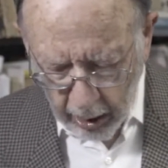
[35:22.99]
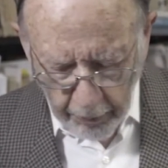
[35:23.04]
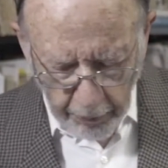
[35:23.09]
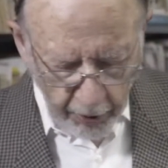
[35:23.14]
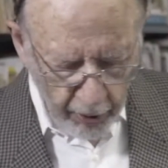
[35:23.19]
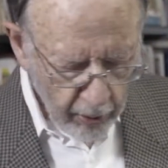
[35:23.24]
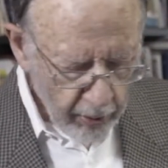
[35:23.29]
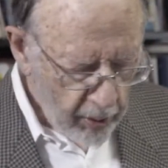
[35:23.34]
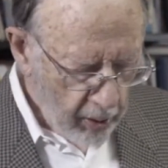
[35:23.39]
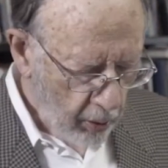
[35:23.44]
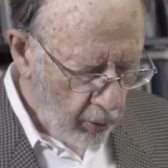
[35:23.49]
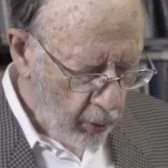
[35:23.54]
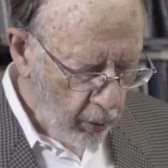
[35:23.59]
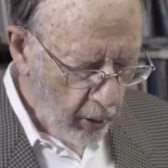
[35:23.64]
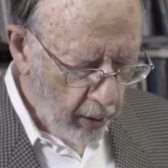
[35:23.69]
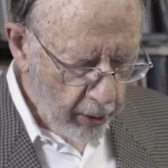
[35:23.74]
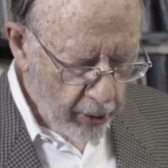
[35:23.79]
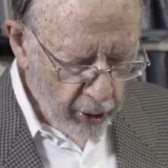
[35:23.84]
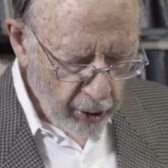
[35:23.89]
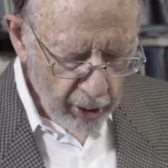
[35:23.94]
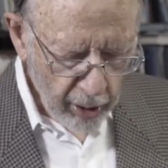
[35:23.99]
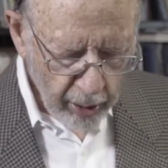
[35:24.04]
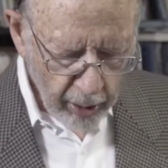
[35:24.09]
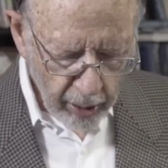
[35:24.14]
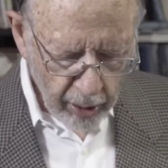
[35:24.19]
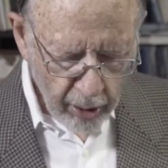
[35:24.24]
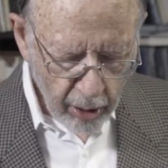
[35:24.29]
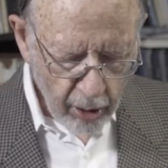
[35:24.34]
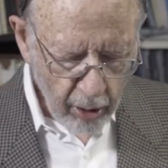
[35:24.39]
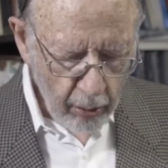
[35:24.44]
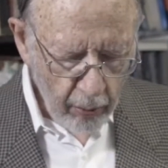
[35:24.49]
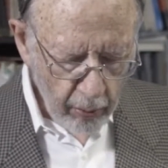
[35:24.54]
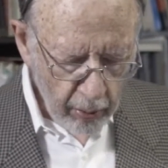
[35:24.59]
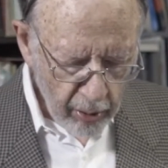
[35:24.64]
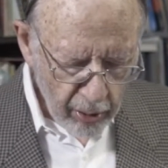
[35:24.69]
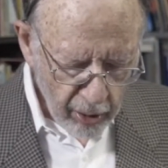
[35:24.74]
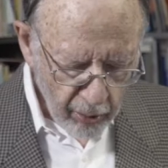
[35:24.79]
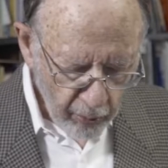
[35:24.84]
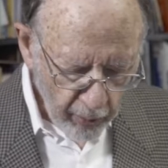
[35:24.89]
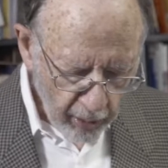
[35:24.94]
posed the question to
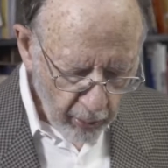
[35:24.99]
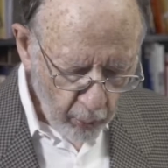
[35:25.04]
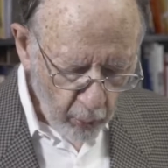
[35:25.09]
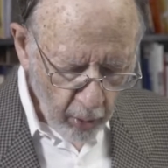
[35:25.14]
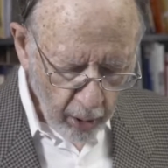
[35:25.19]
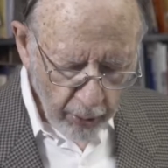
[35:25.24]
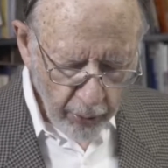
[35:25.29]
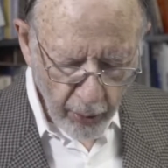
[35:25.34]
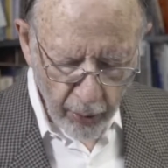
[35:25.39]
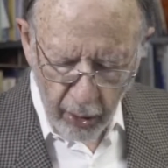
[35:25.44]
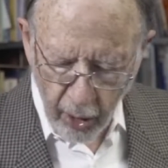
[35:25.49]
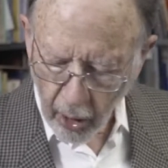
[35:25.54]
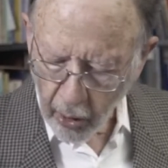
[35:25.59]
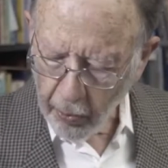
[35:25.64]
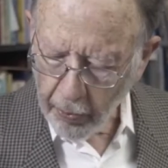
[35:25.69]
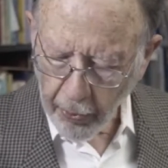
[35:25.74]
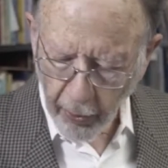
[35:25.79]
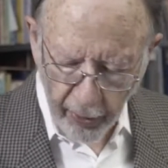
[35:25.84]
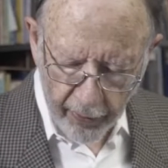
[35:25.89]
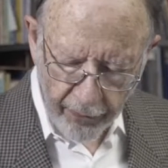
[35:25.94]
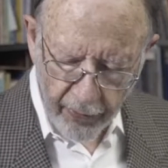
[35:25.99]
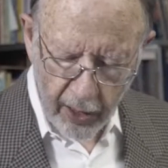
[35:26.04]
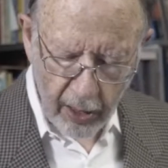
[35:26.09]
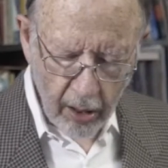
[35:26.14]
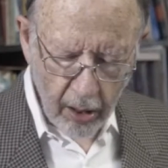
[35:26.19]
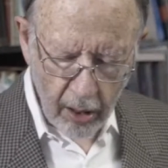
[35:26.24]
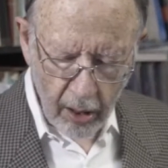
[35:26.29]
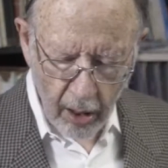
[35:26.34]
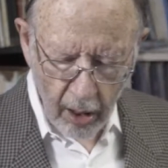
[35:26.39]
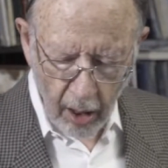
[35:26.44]
students with one or no previous